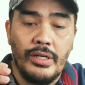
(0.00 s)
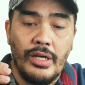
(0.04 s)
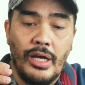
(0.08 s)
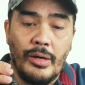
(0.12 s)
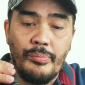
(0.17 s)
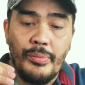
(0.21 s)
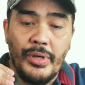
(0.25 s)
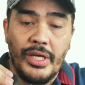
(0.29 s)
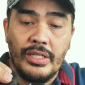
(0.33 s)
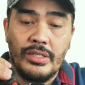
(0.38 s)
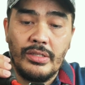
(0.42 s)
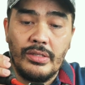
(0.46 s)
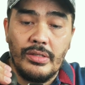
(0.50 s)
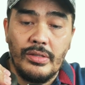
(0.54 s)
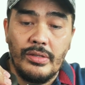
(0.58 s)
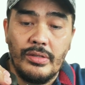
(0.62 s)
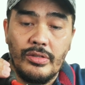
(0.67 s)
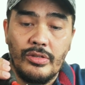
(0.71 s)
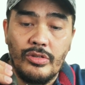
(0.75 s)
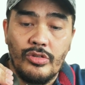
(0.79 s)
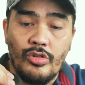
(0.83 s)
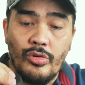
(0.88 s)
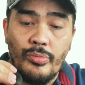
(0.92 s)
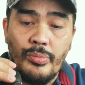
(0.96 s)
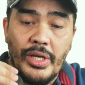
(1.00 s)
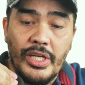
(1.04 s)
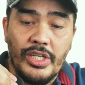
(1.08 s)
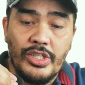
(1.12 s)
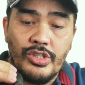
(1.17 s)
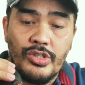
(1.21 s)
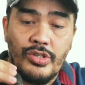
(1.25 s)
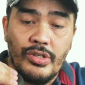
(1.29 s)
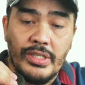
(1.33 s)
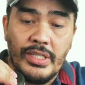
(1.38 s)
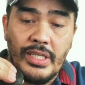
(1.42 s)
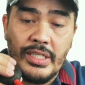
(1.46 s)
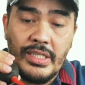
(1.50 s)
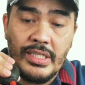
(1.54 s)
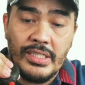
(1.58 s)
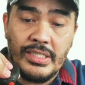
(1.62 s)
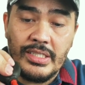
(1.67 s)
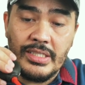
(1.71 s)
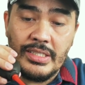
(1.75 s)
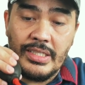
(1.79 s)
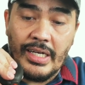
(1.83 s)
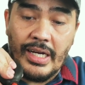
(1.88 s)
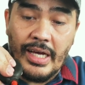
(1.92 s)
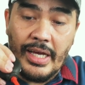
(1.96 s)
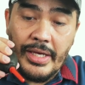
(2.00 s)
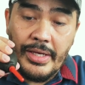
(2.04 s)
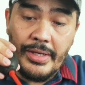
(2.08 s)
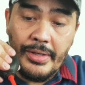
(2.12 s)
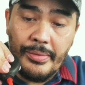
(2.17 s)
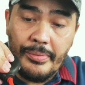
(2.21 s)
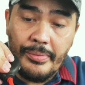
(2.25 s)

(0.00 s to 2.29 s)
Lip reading: a bit to make sure that it's dry,